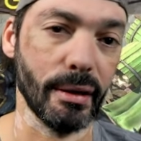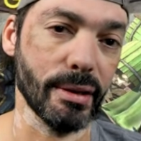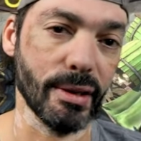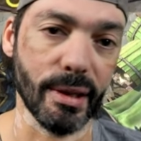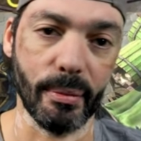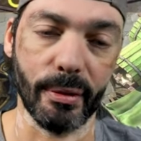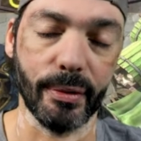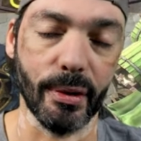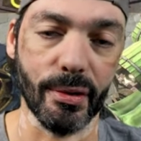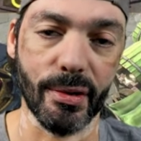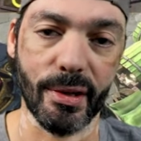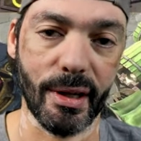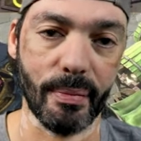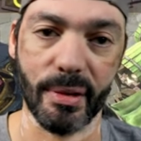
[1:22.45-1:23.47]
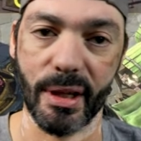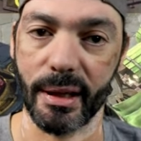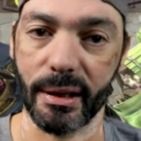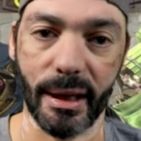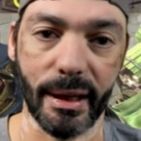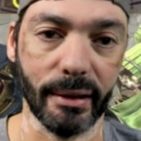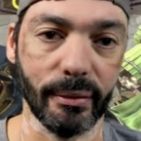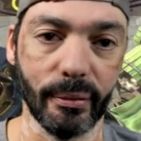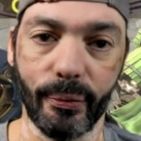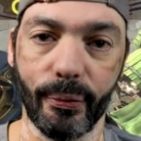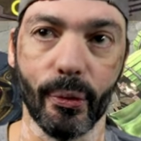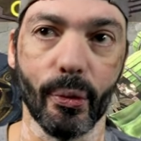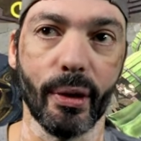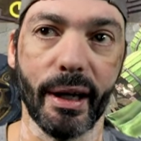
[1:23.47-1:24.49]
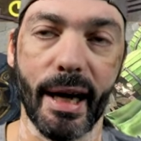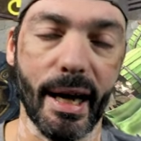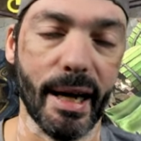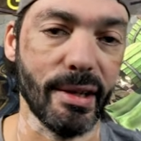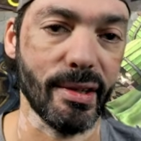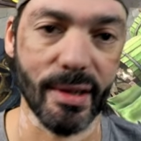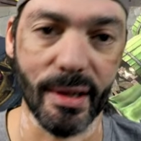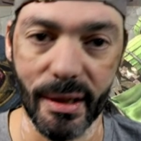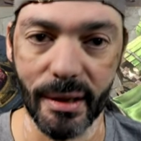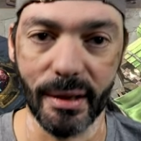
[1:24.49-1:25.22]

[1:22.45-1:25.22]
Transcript: Some of those teams had like 4 guys,